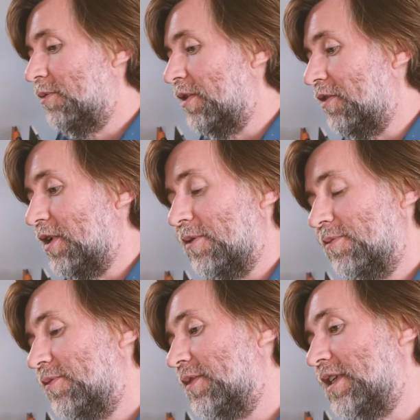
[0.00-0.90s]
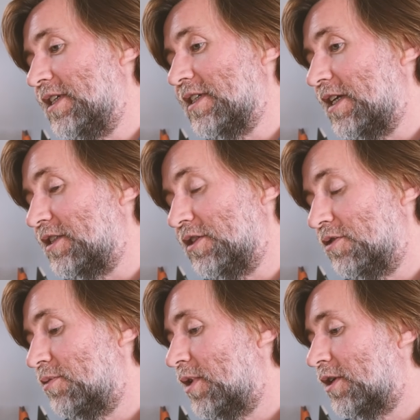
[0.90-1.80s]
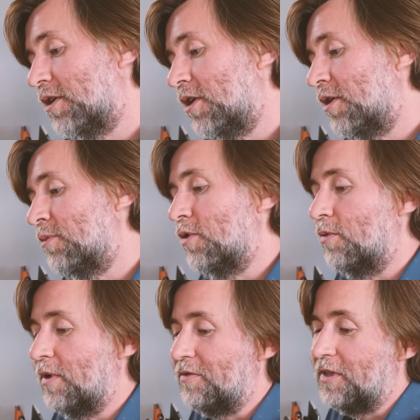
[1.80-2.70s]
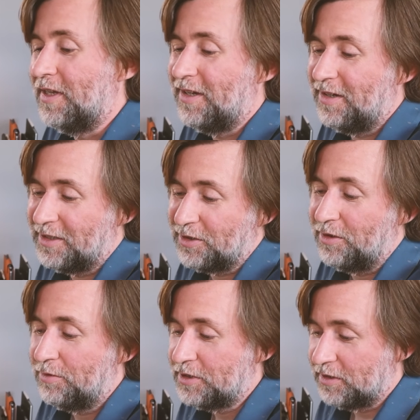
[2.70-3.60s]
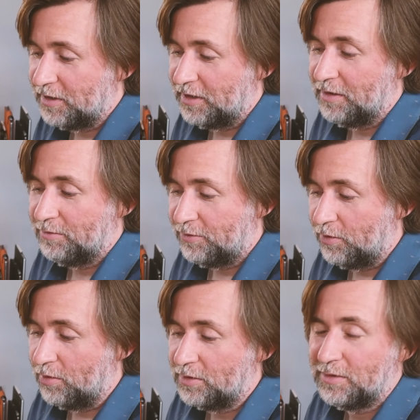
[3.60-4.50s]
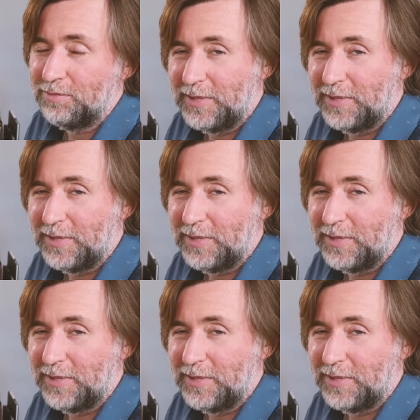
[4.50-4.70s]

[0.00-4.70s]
whether these actually do work at home or whether they're, as I originally thought,